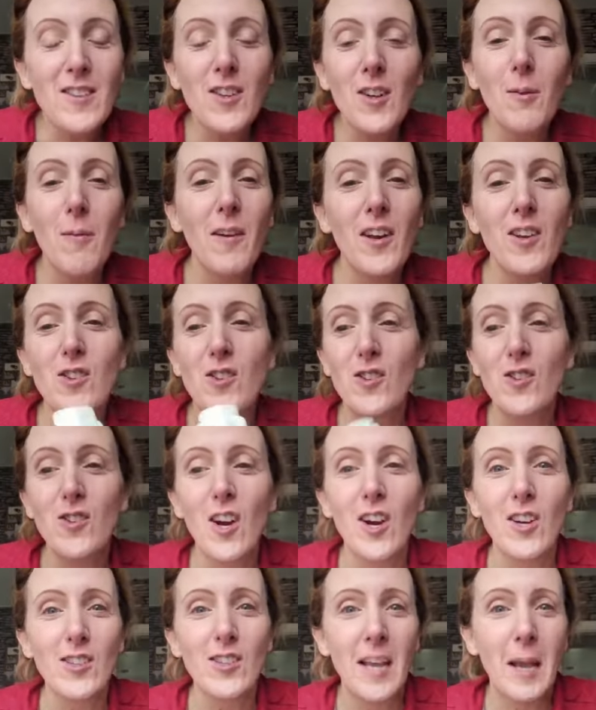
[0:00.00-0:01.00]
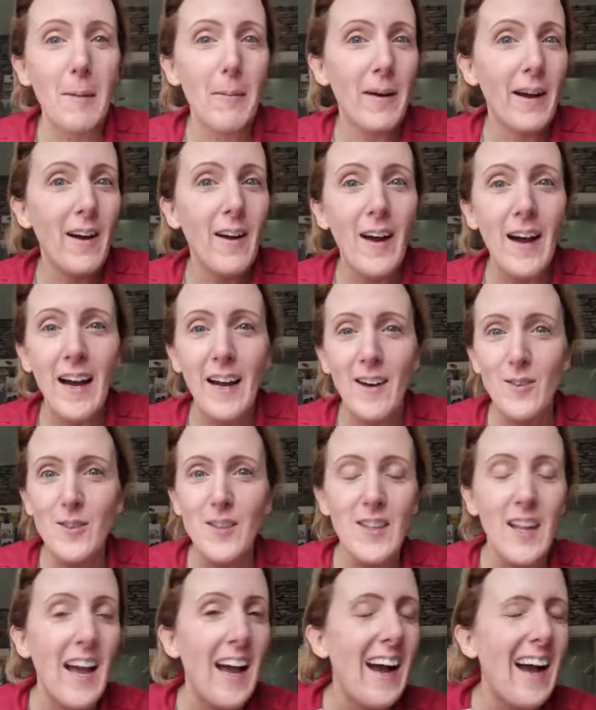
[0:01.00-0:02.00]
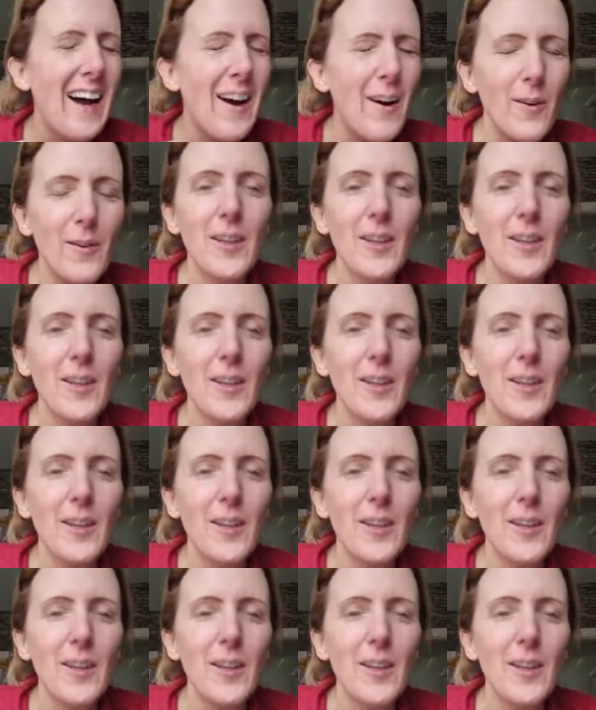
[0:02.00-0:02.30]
to come on and just talk to you about how